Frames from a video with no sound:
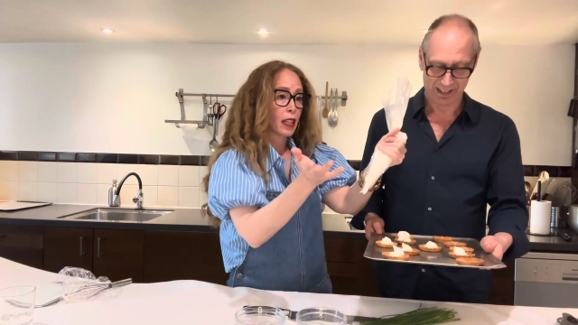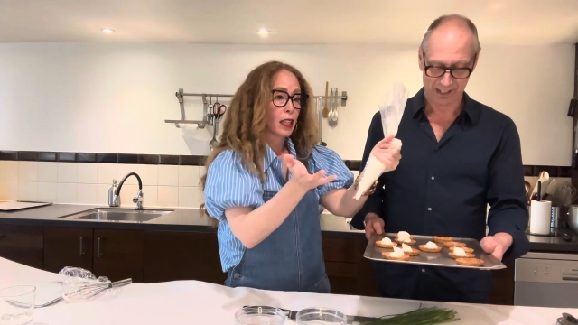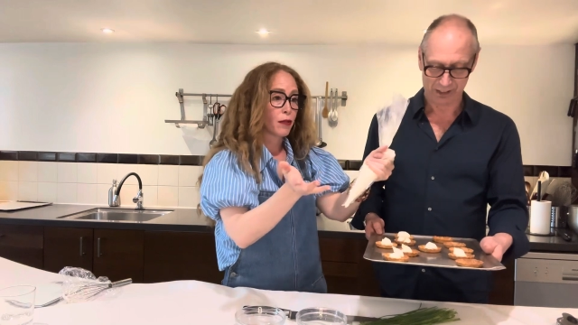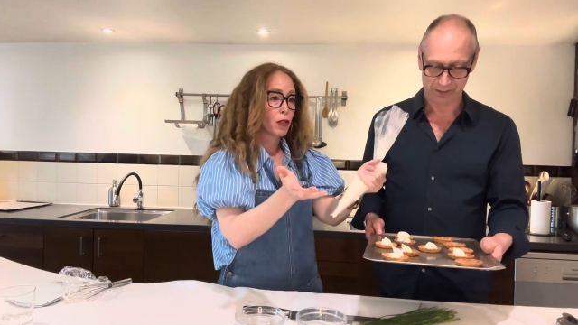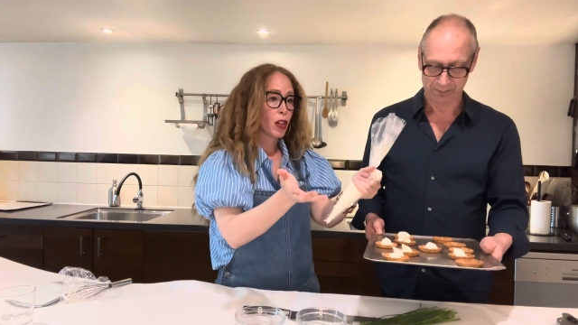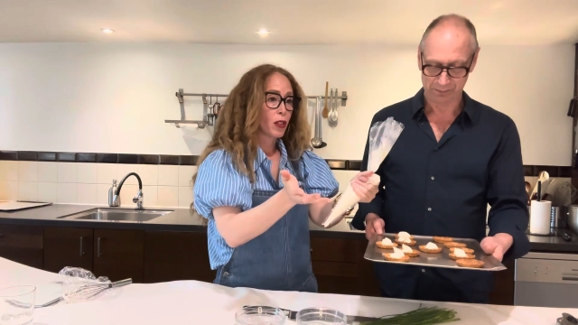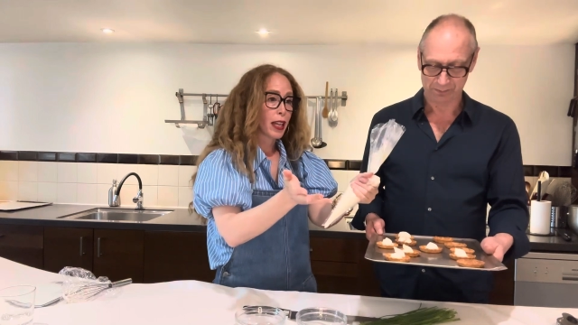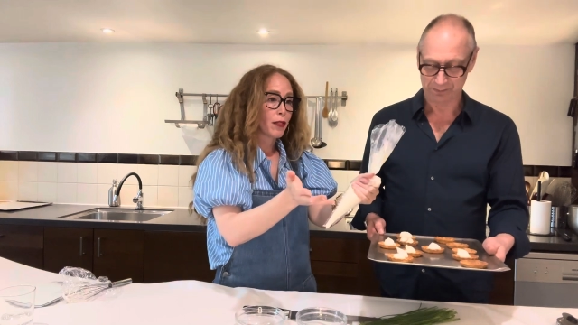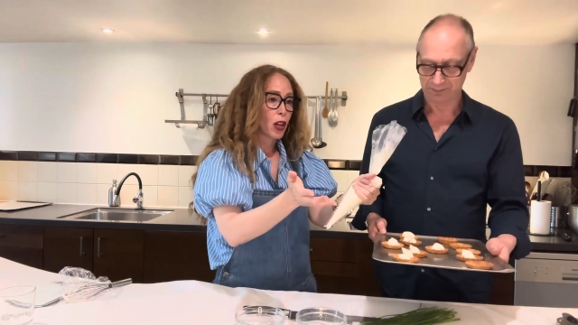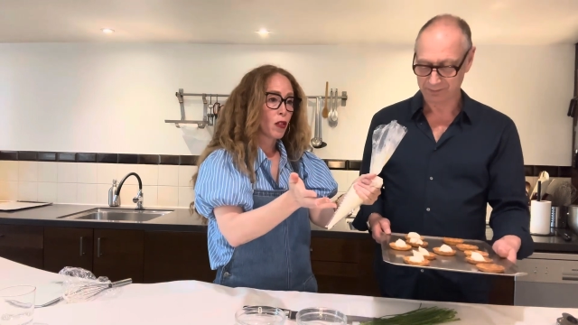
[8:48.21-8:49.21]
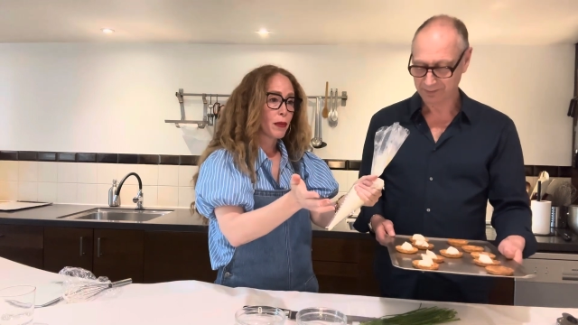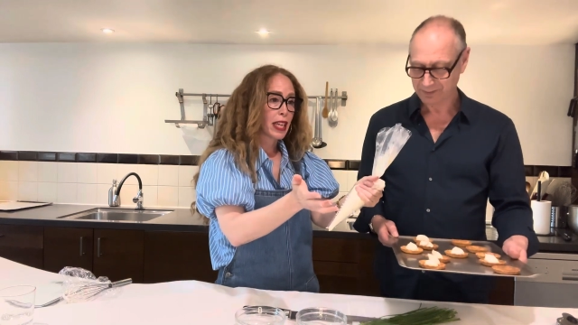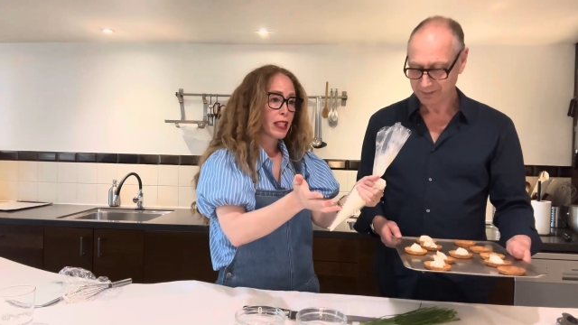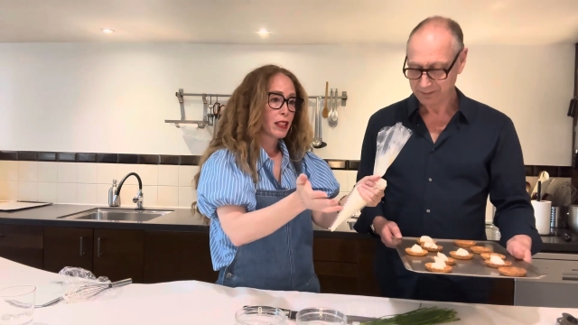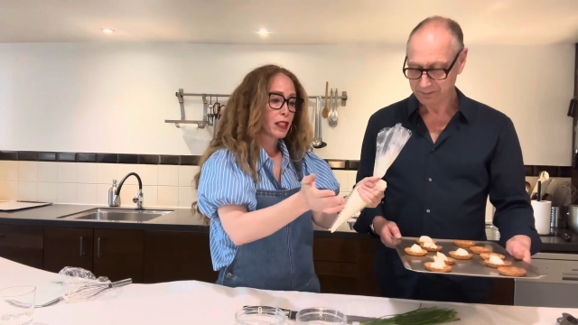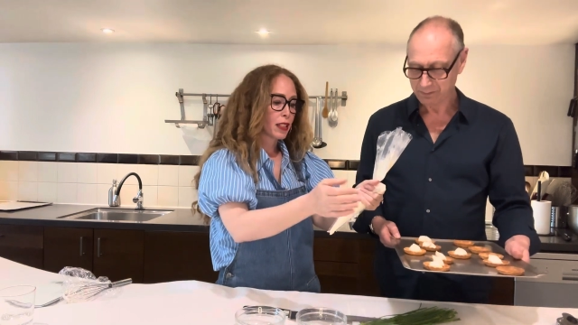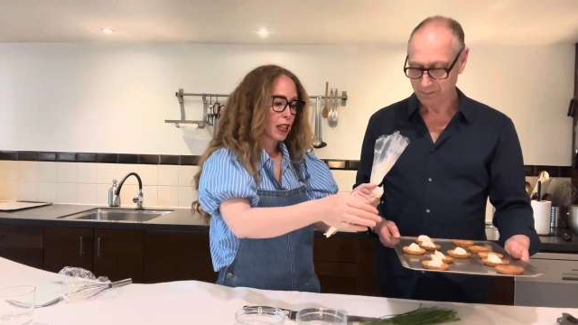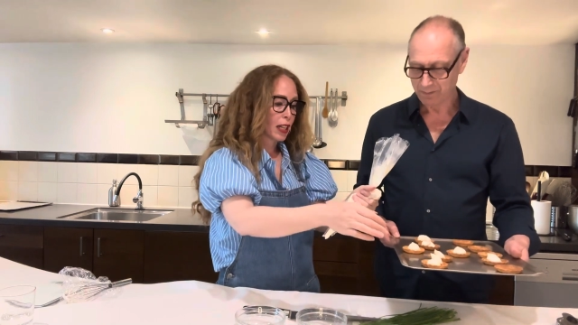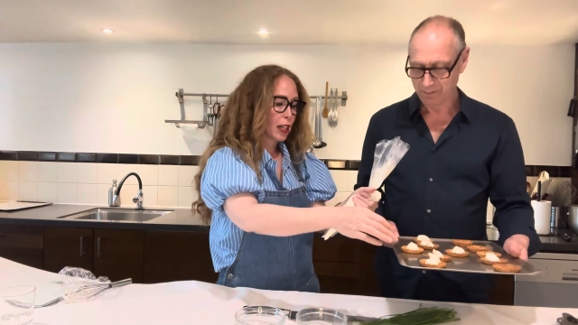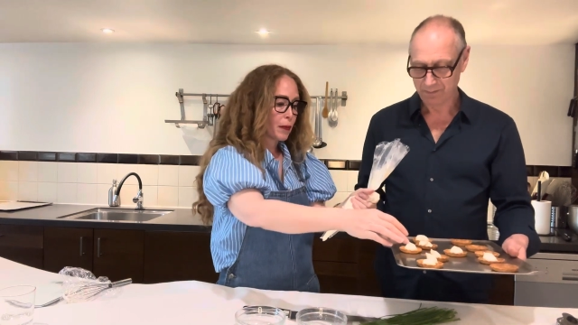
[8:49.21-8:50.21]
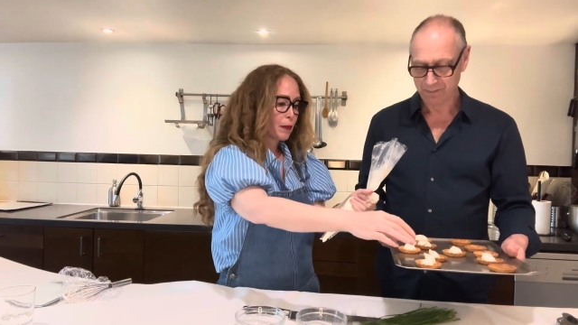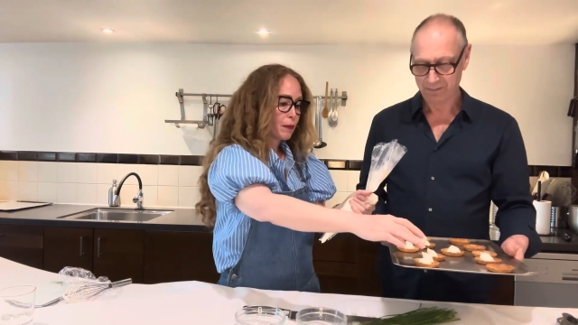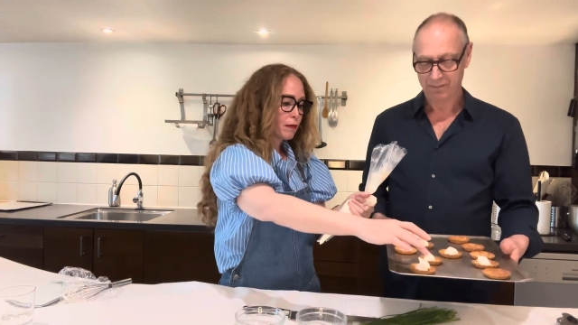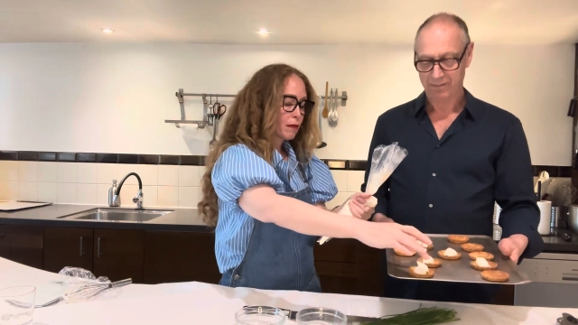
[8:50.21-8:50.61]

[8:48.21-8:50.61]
Speaker 1: If you don't have homemade um,